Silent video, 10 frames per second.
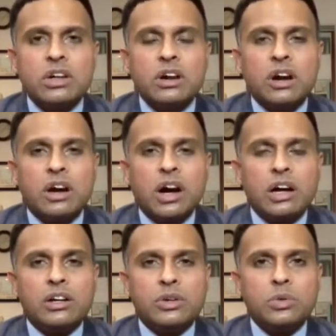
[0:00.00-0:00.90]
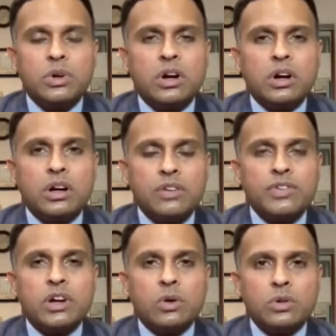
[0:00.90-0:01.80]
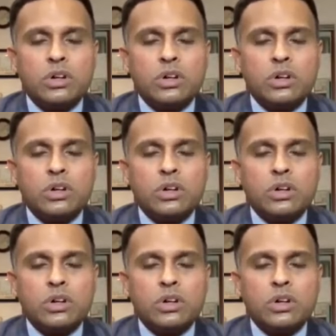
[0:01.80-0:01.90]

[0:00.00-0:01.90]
and to give it out,